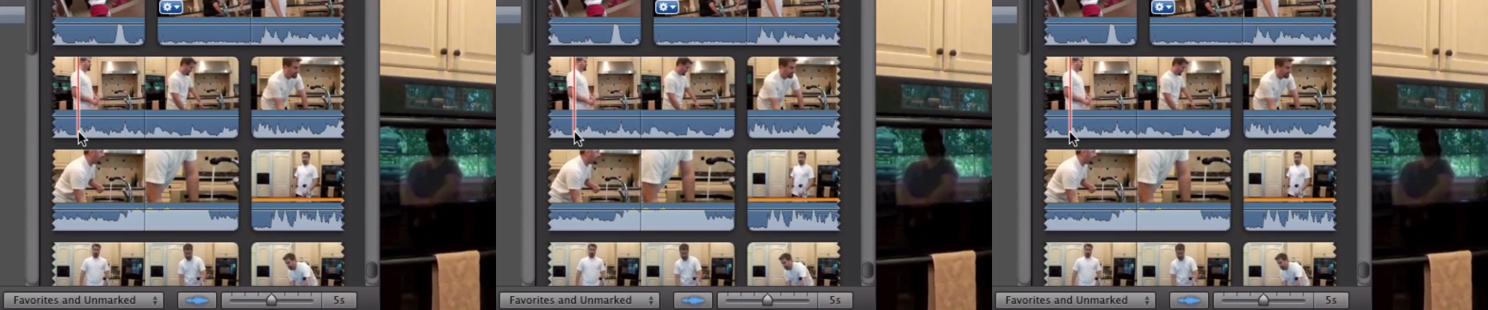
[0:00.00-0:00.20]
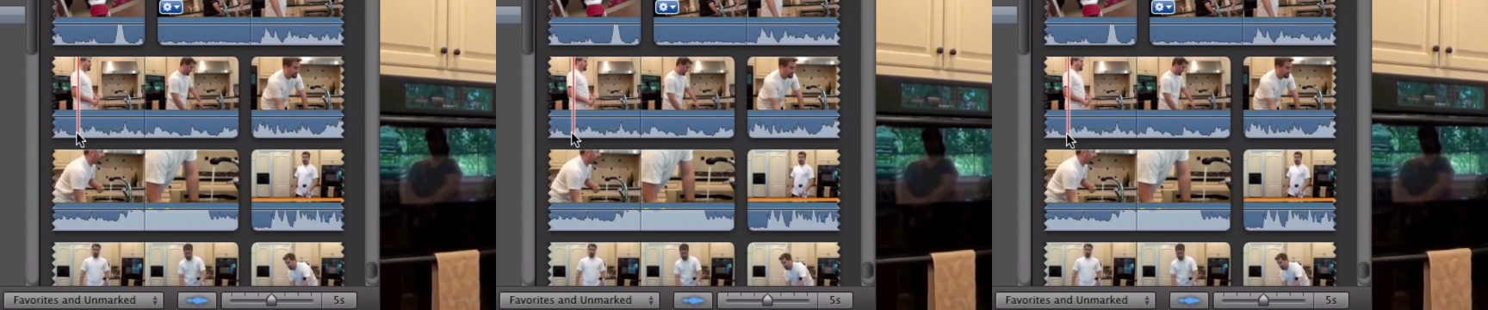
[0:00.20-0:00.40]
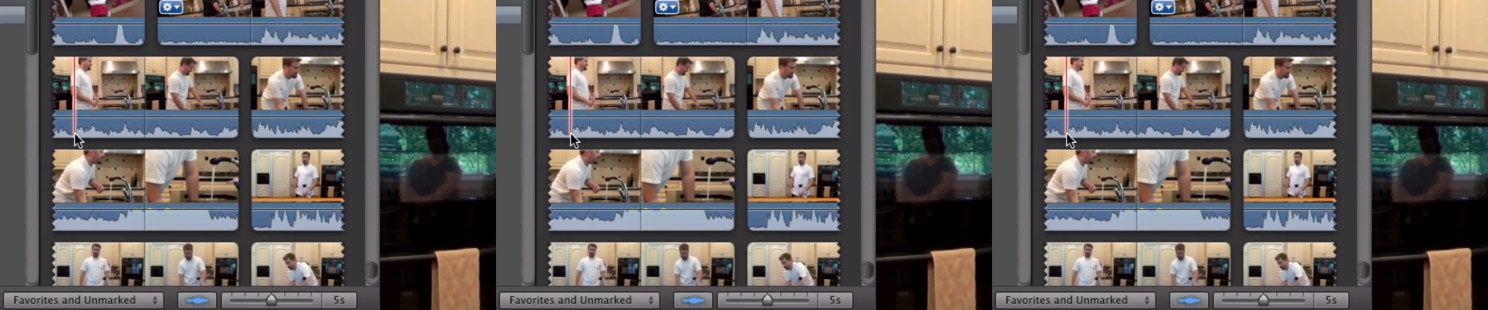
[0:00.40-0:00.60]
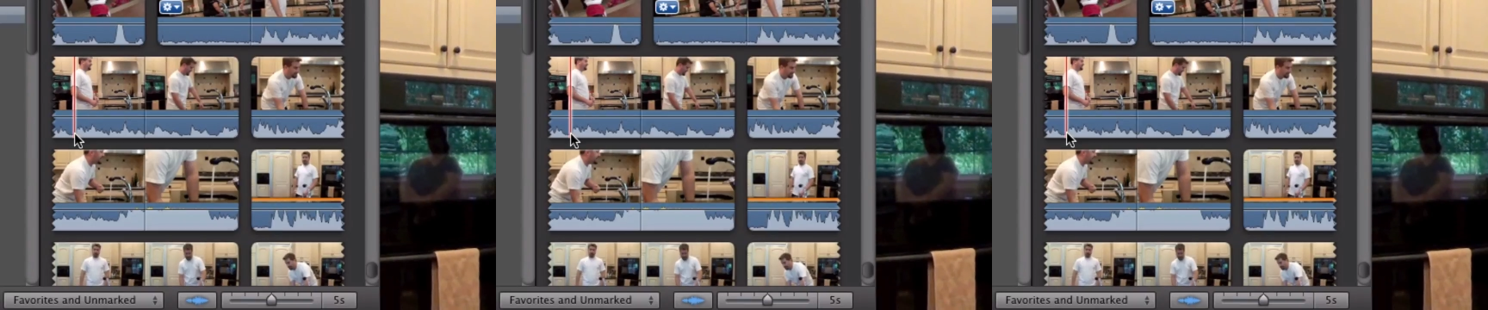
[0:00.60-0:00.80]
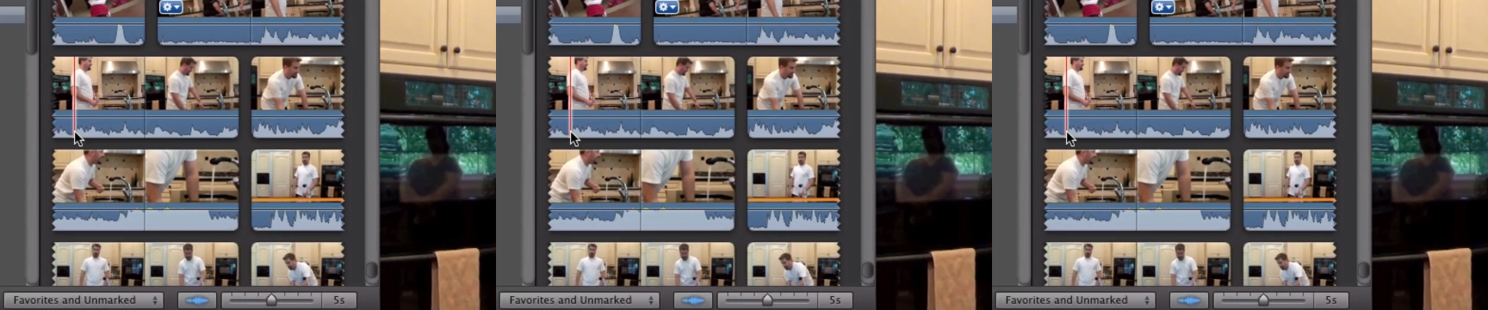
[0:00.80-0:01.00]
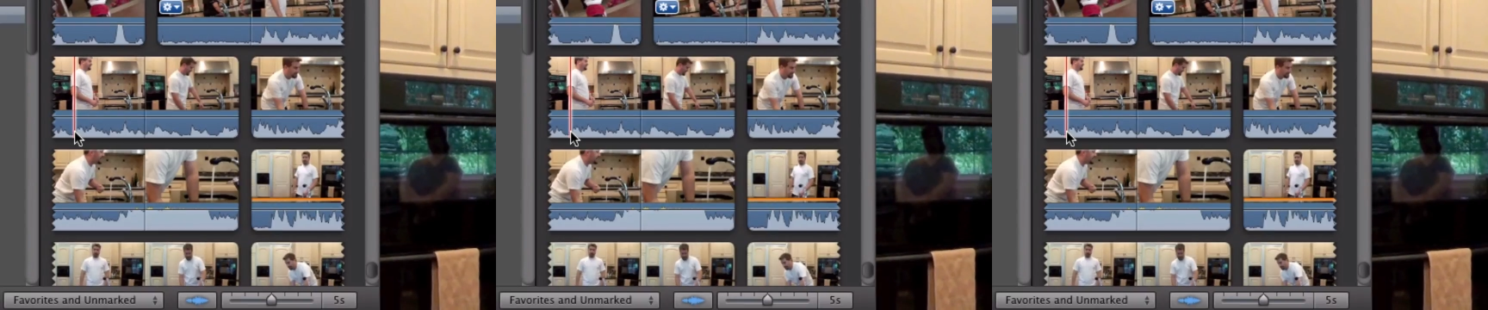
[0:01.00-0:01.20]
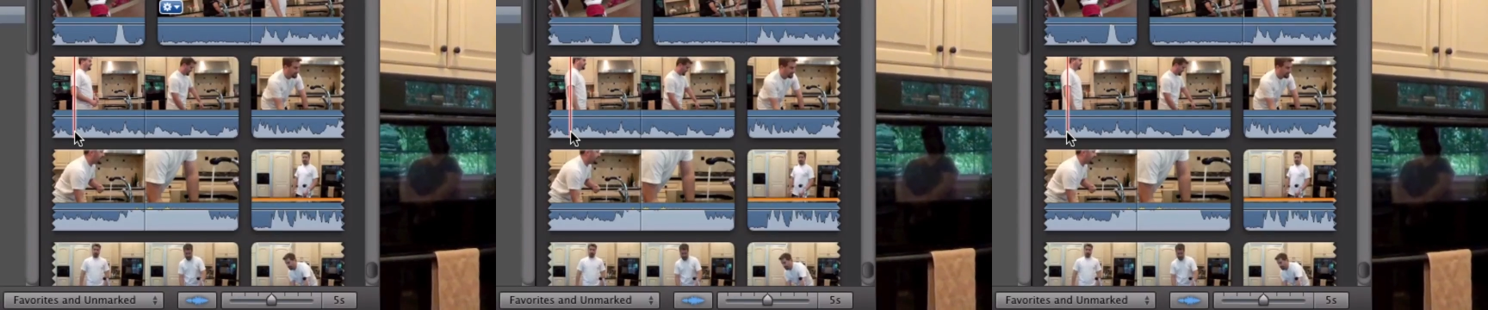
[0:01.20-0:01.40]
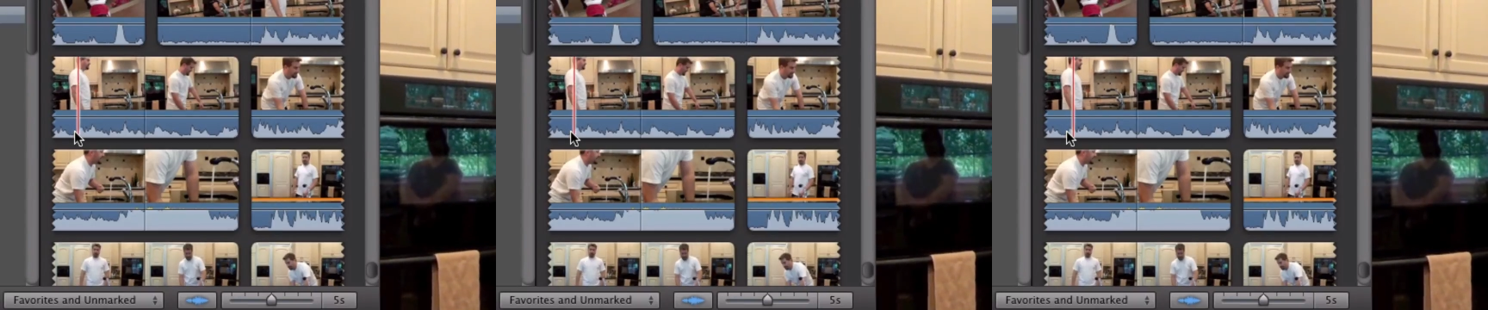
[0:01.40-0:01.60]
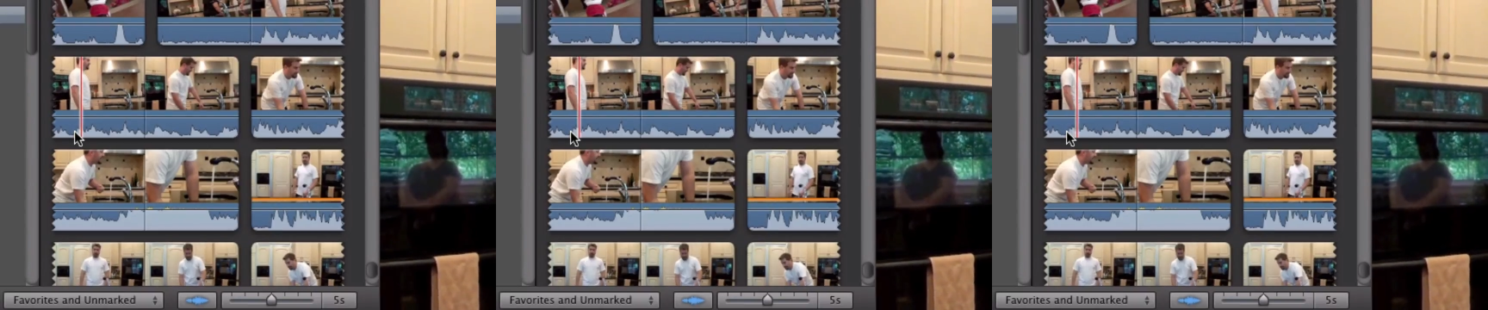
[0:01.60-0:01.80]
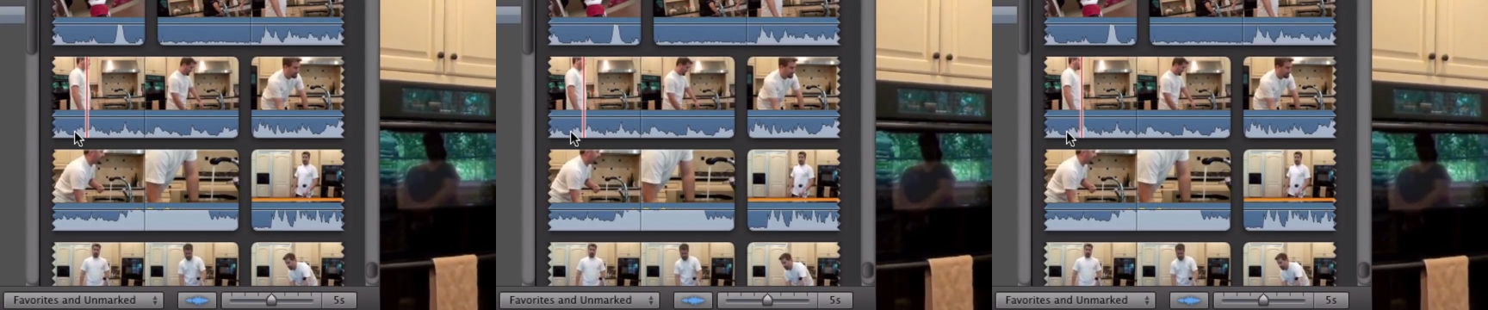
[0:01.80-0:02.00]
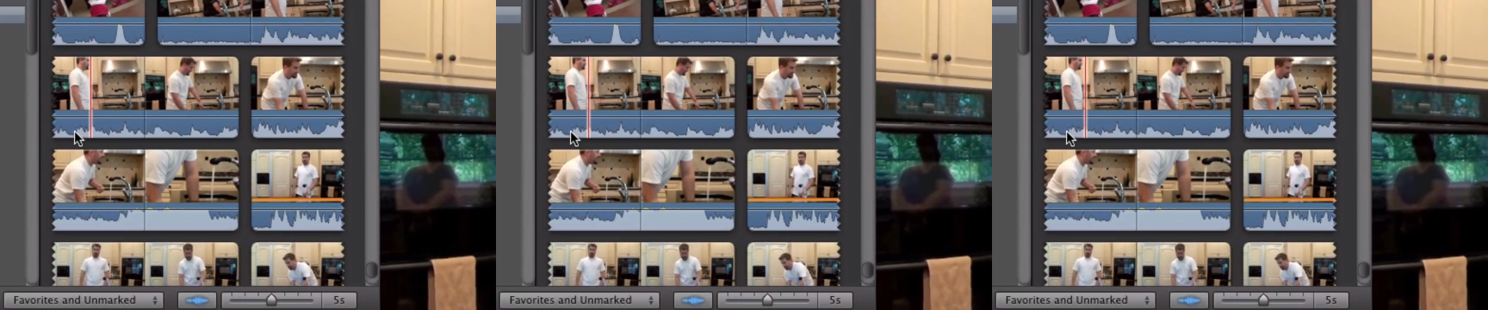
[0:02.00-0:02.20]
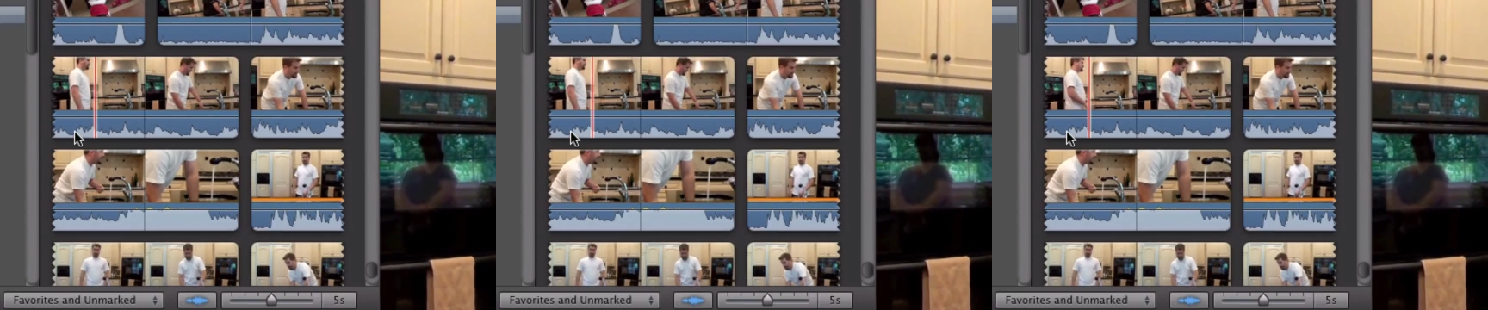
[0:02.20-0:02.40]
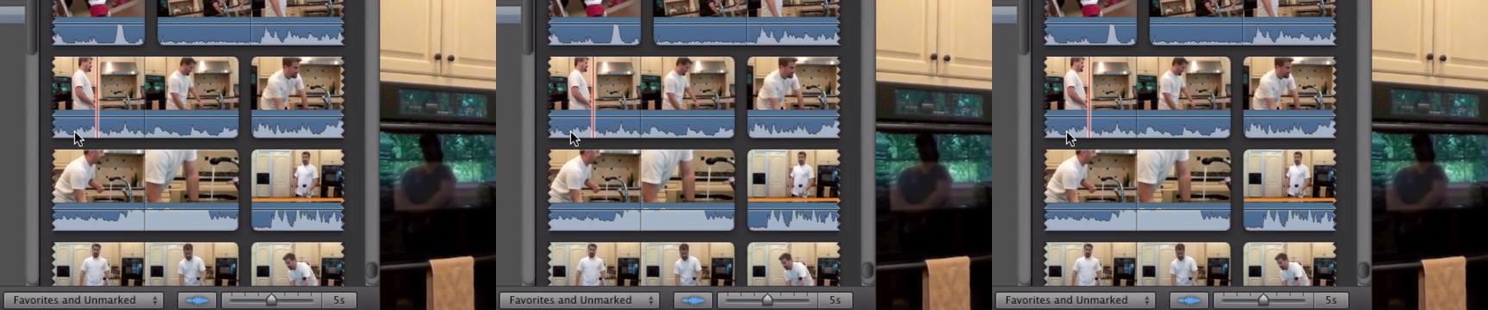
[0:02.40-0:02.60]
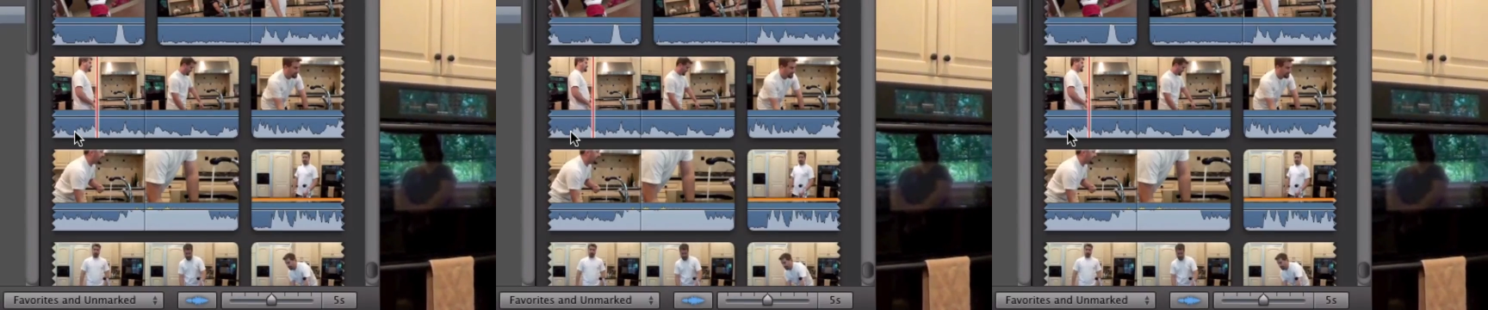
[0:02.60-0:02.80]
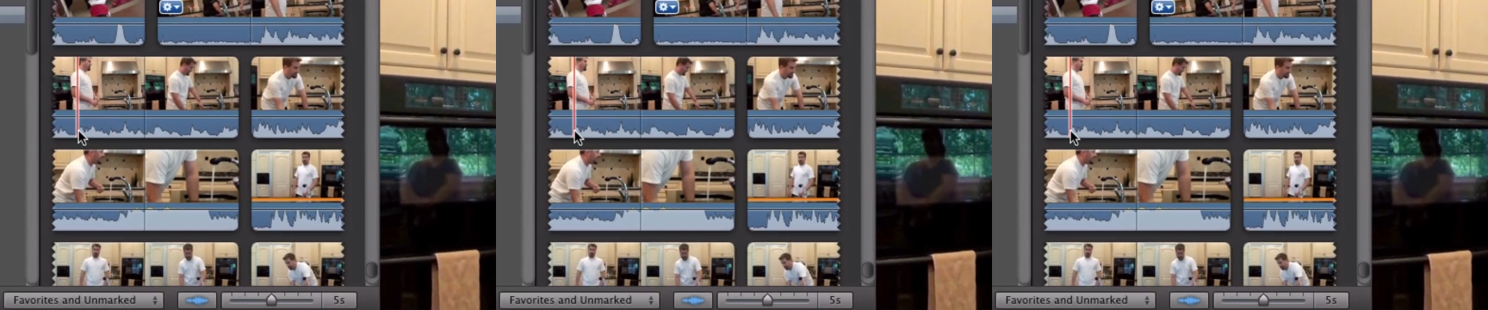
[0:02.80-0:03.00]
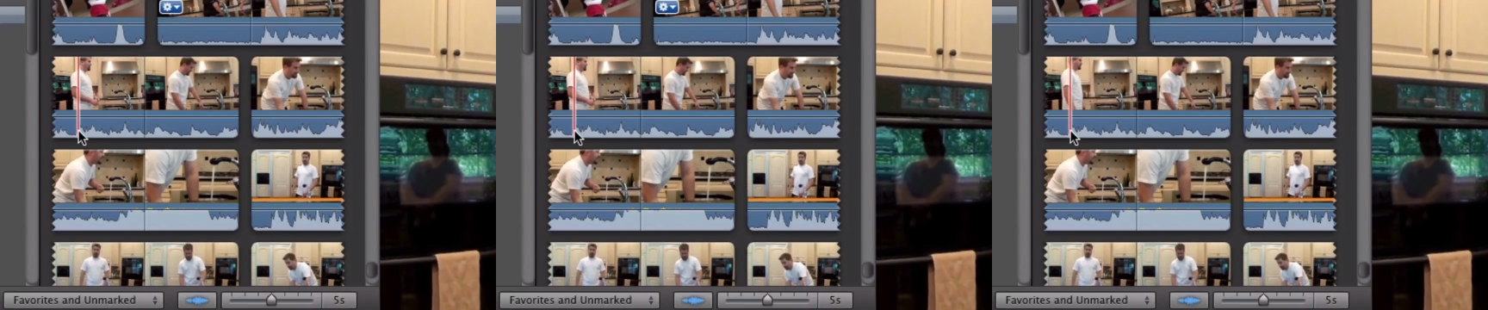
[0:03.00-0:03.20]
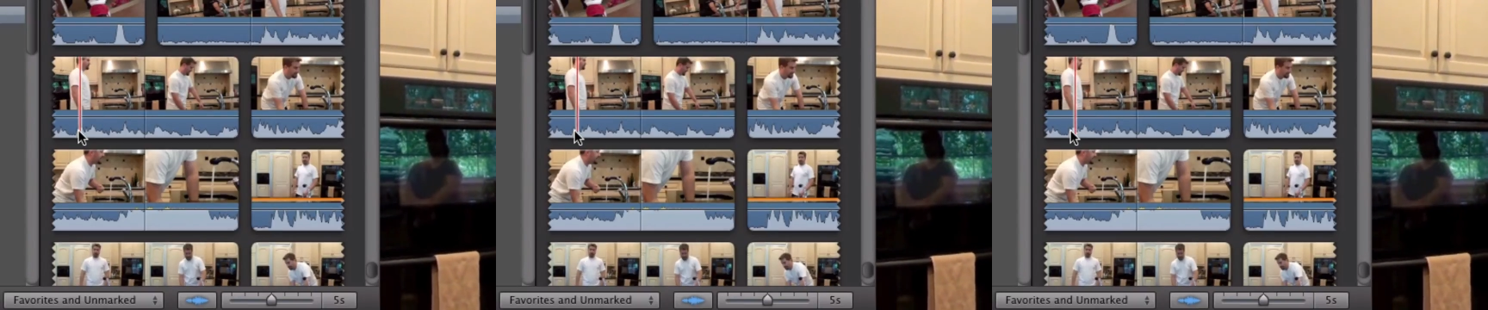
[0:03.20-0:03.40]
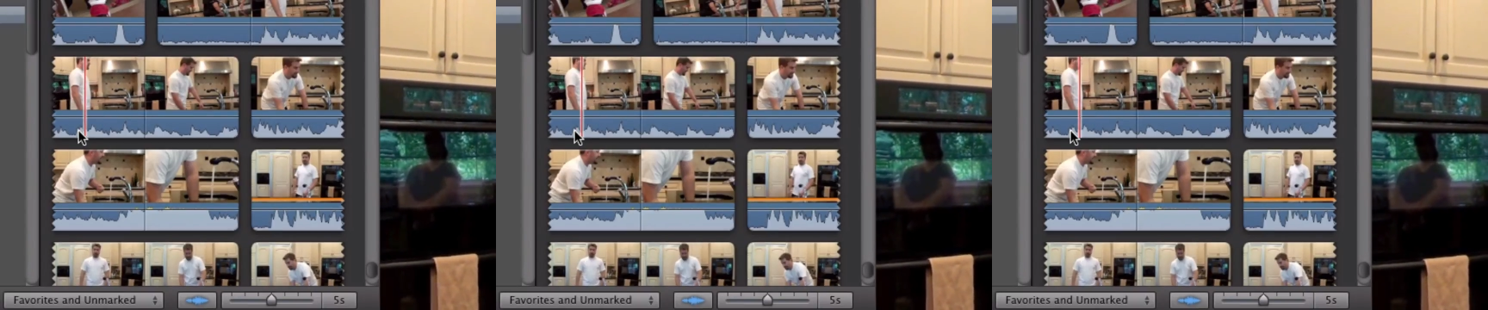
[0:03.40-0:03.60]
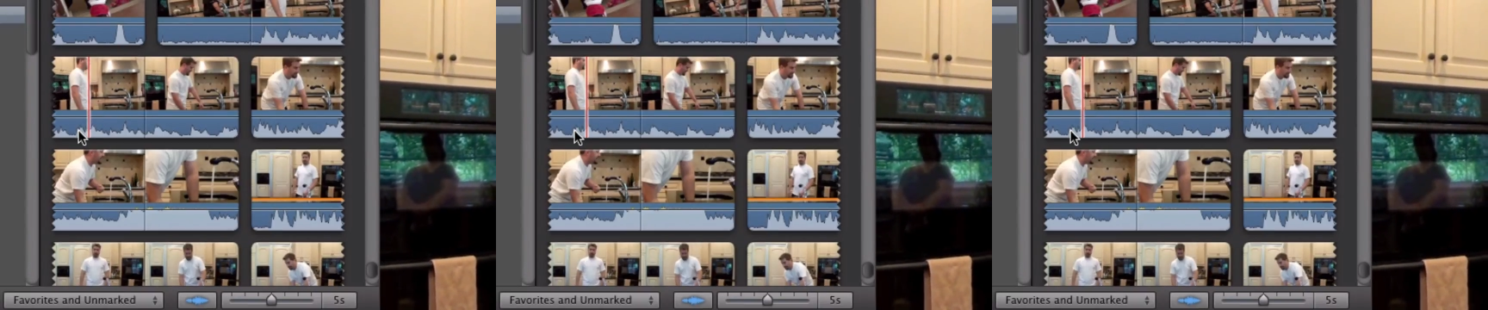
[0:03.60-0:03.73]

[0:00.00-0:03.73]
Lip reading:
(no speaker visible)